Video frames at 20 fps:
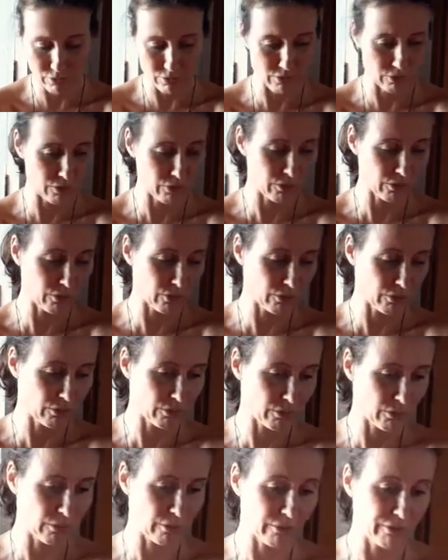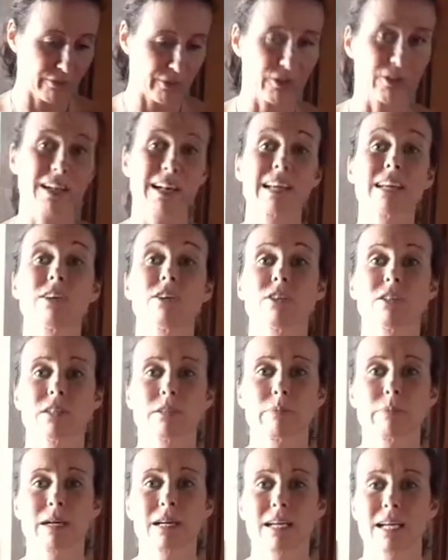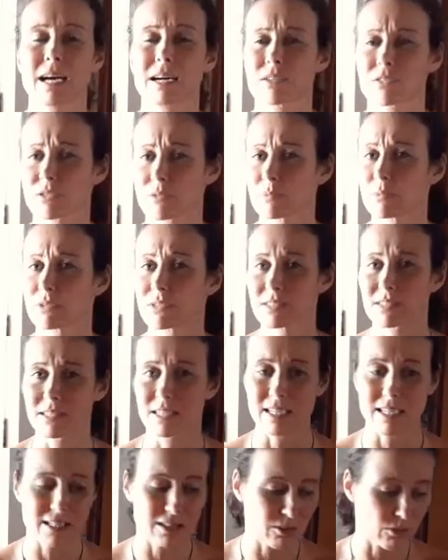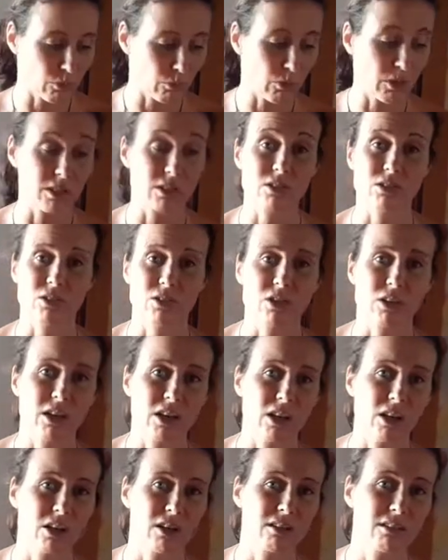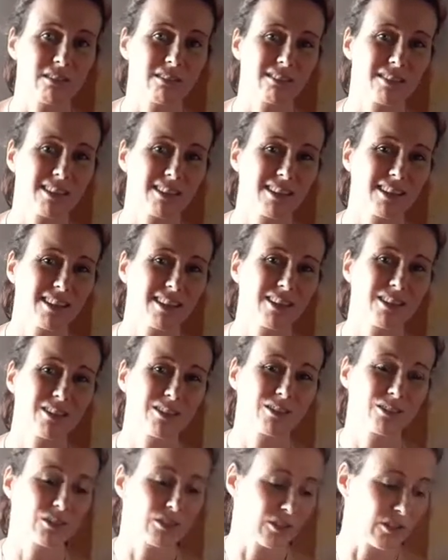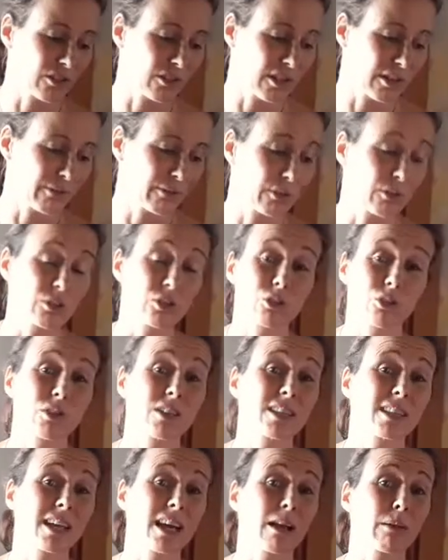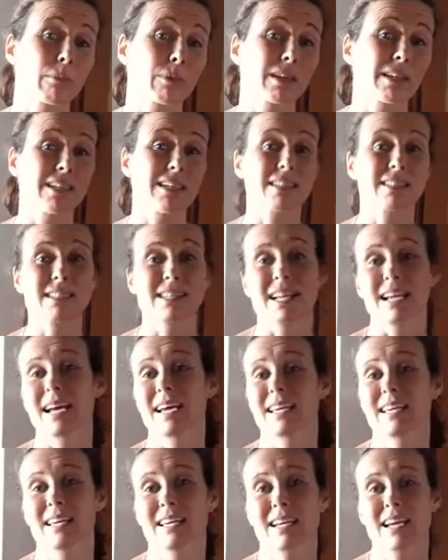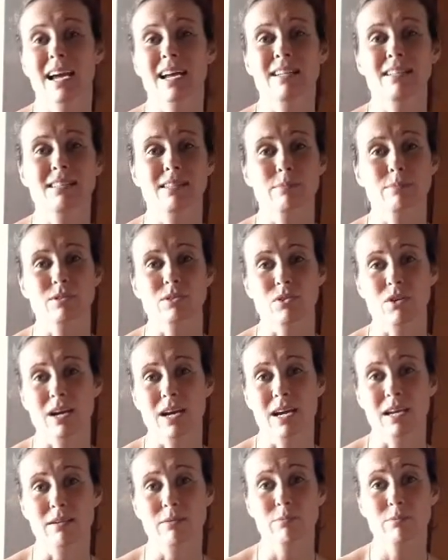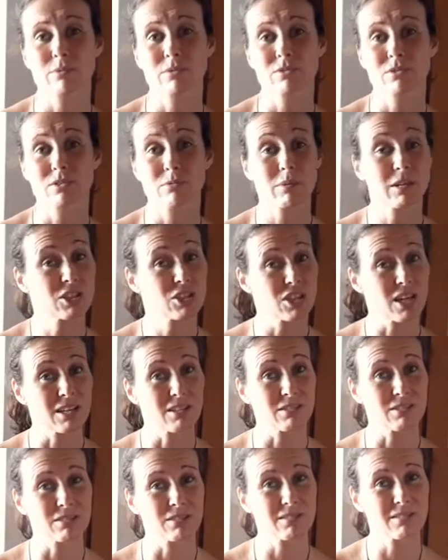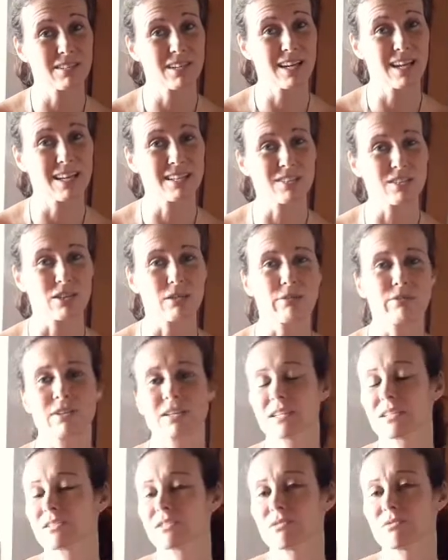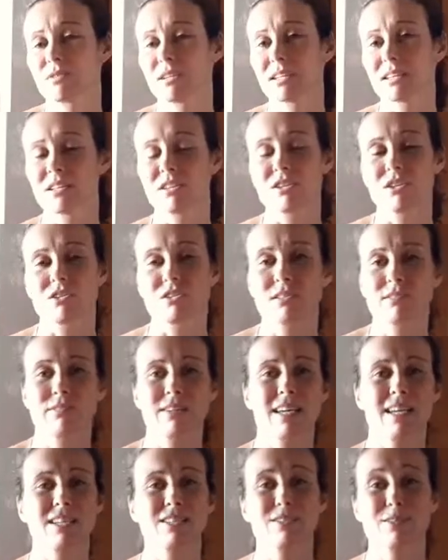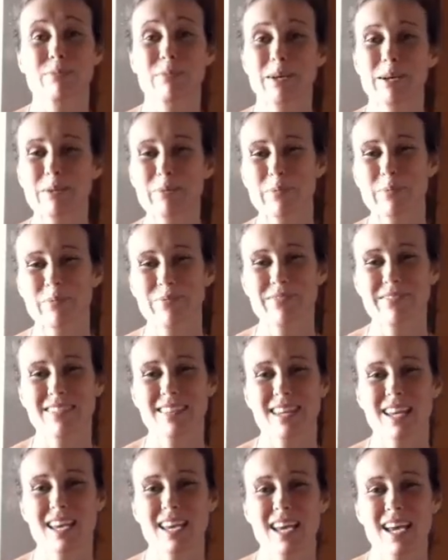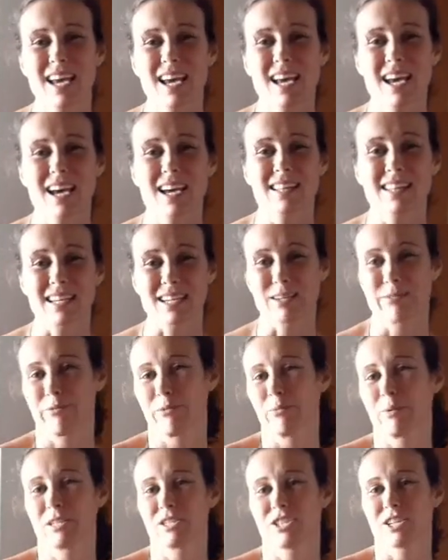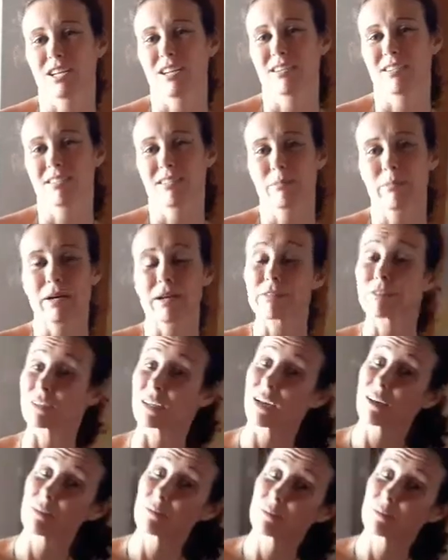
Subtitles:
you feel clearer about how to proceed or what's going on. So if you enjoyed that, please like and subscribe to my channel, and don't forget to ring the notification bell. Thank you for watching. Bye for now.